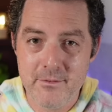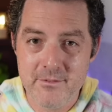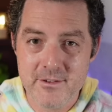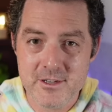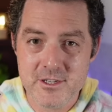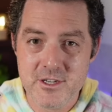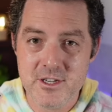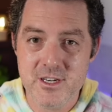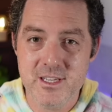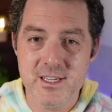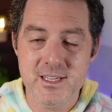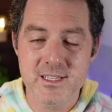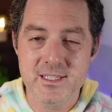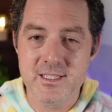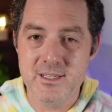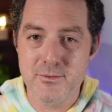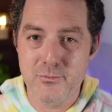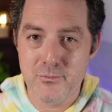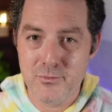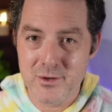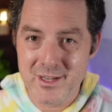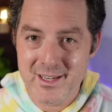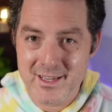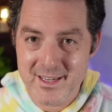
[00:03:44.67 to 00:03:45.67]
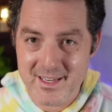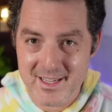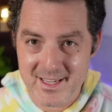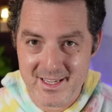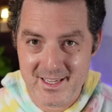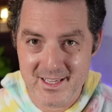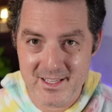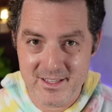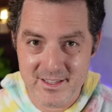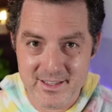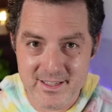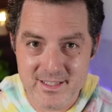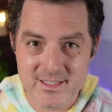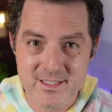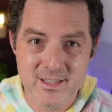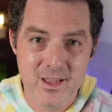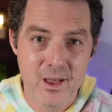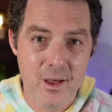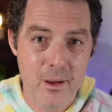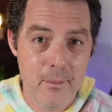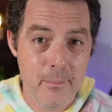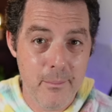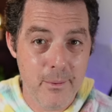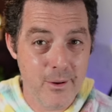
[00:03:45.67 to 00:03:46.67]
Vision is ridiculous,
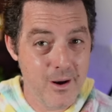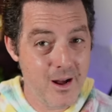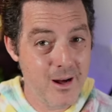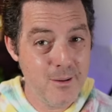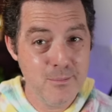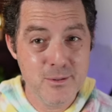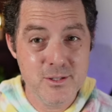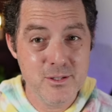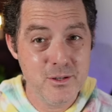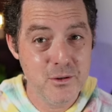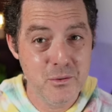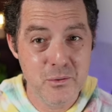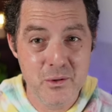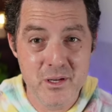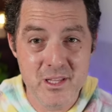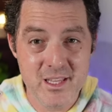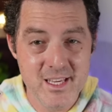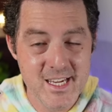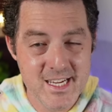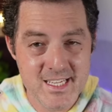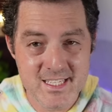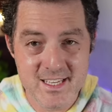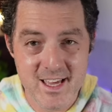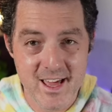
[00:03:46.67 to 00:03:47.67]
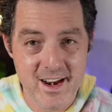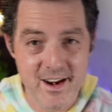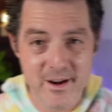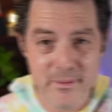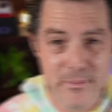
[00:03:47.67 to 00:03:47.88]
but I'm still really excited